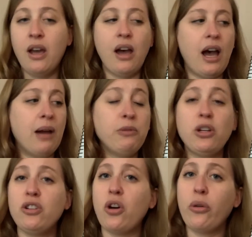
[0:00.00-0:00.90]
I'm going
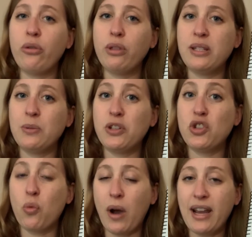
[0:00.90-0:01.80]
to go through this one
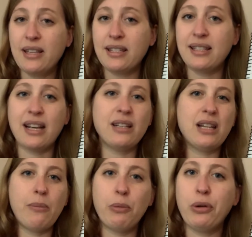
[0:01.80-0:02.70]
twice. The second
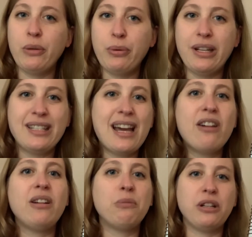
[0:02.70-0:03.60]
time I'm going to put it
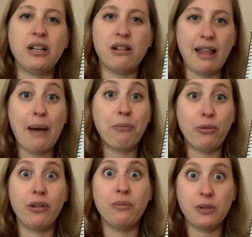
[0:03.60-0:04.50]
down, I'm going to clap the
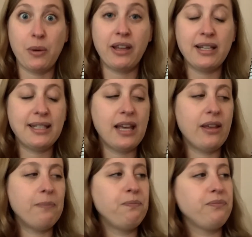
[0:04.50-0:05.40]
rhythms while I say
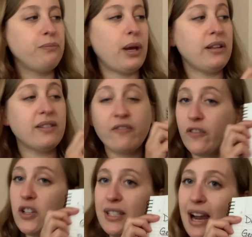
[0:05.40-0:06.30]
them. But
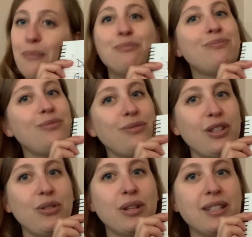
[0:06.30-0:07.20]
first time,
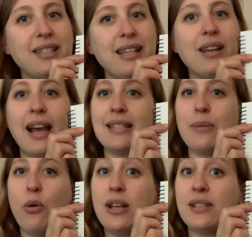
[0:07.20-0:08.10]
you can see as I
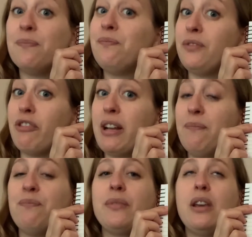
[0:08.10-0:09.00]
point.
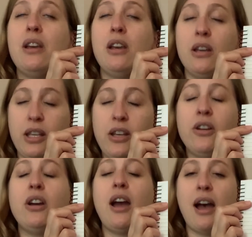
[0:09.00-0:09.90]
Ready?
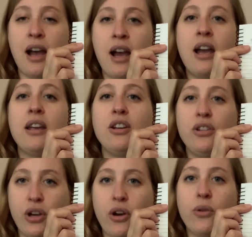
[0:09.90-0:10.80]
Here I
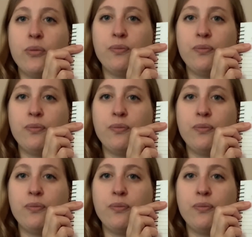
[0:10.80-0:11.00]
go.